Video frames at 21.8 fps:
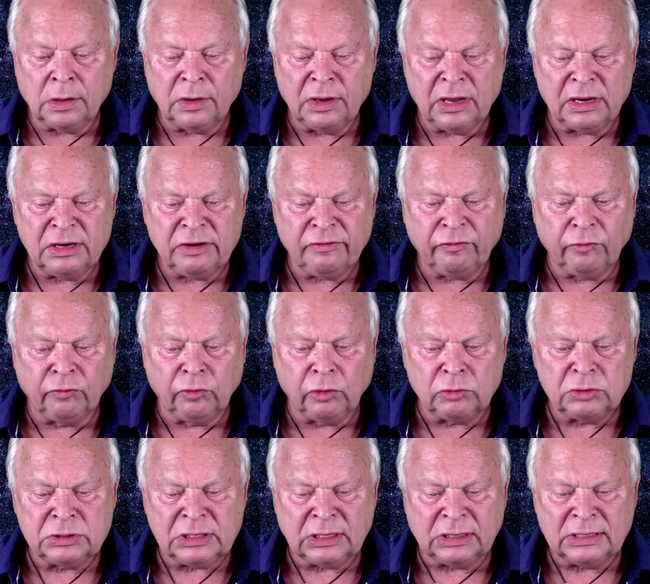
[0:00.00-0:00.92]
There are different
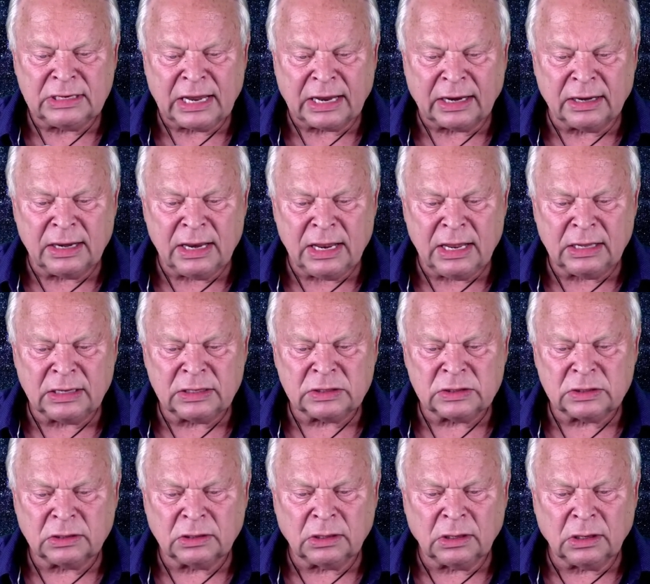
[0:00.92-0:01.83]
roasting
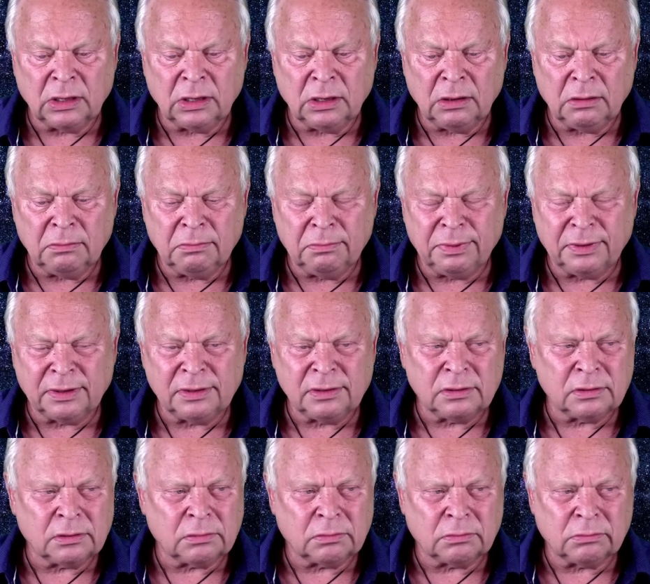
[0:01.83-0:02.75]
techniques,
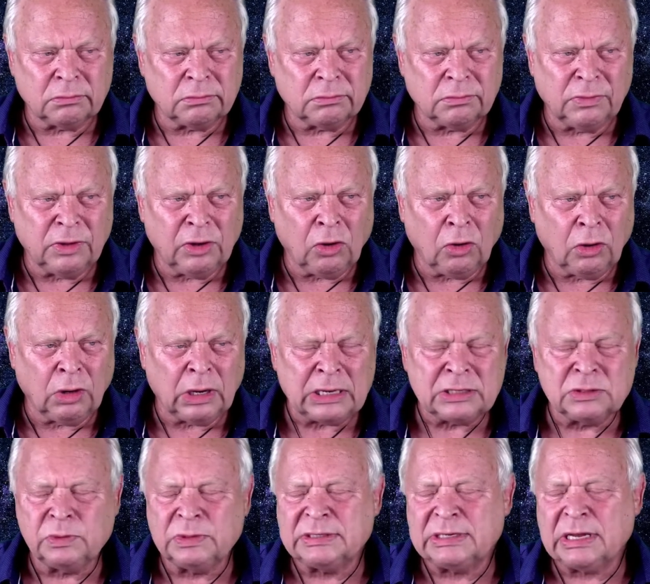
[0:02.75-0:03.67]
but they all,
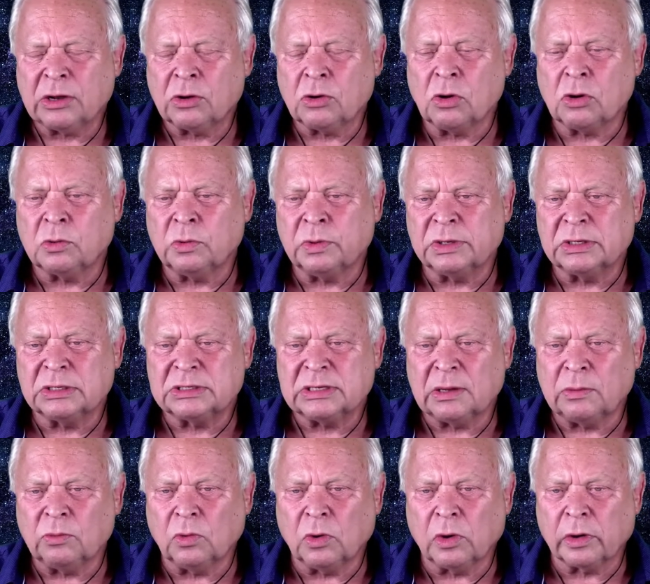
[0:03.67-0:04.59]
as we say, cook with the
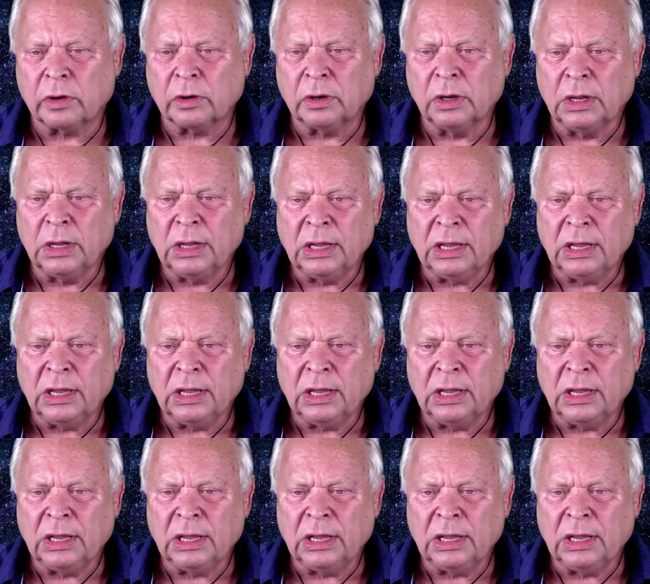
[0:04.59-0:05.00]
same water.